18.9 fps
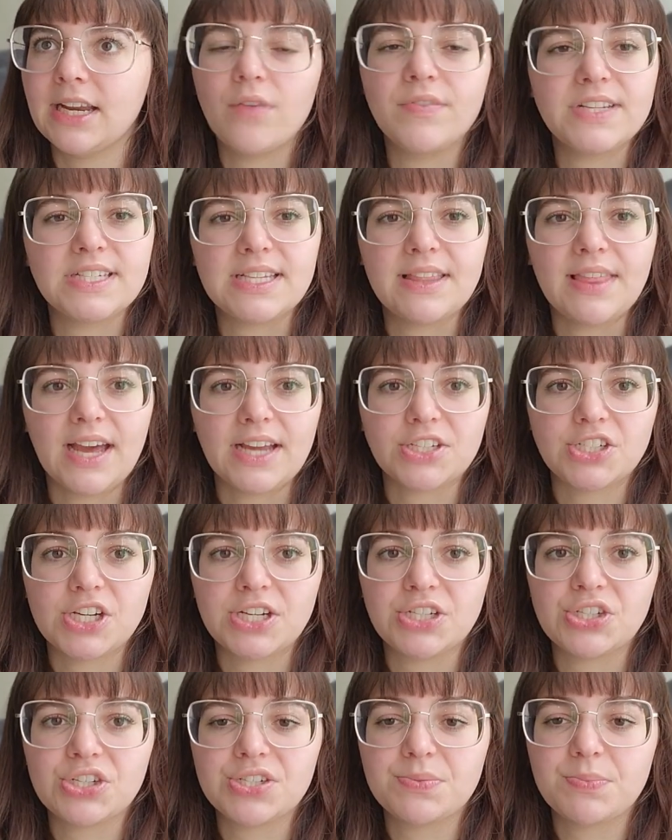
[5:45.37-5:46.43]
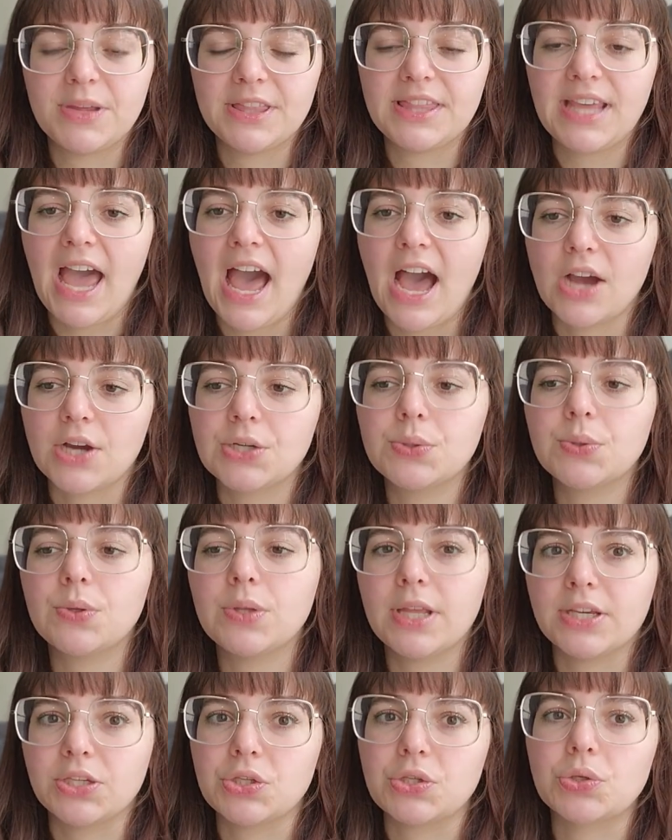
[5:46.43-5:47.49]
Obviously that changes, but the actual
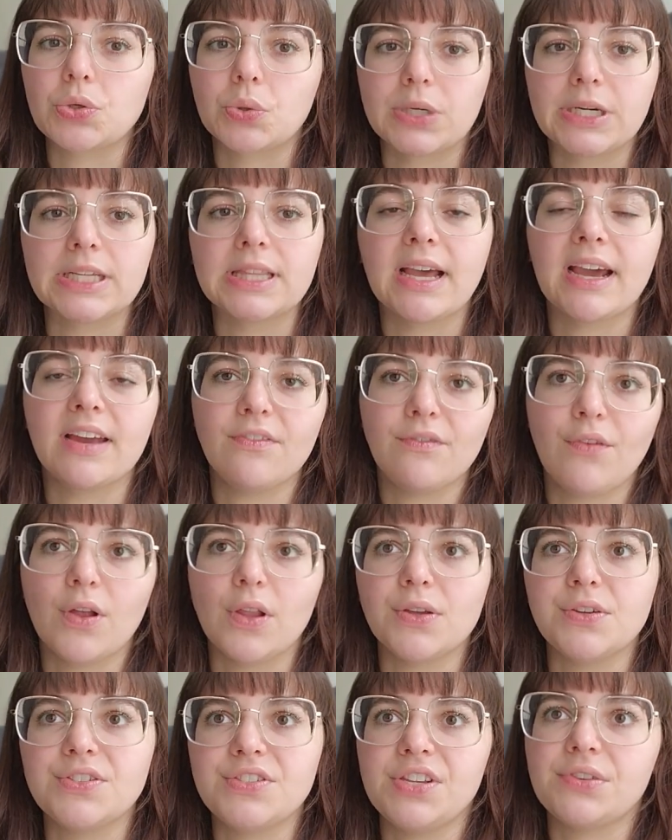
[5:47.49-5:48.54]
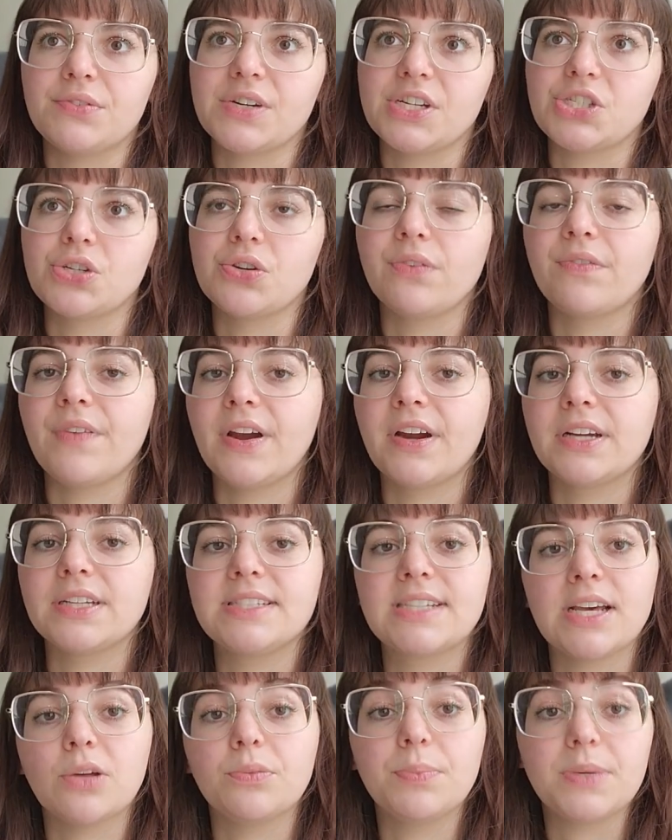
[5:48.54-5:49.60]
like storyline follows the original fairy tale